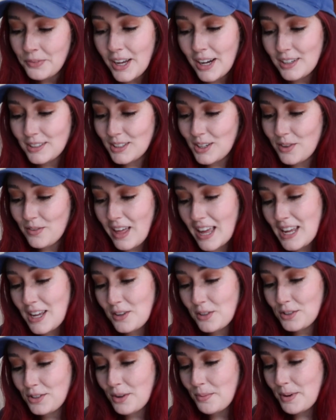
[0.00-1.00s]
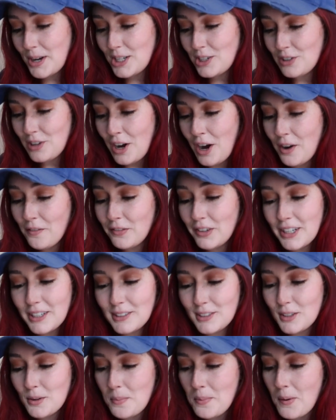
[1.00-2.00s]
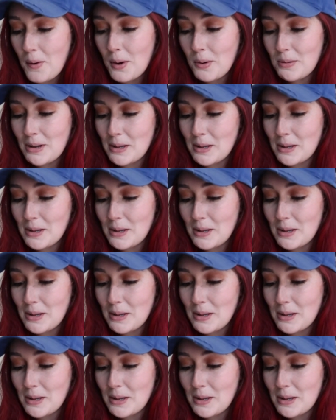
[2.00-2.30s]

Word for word: Also, thank you so much for your support.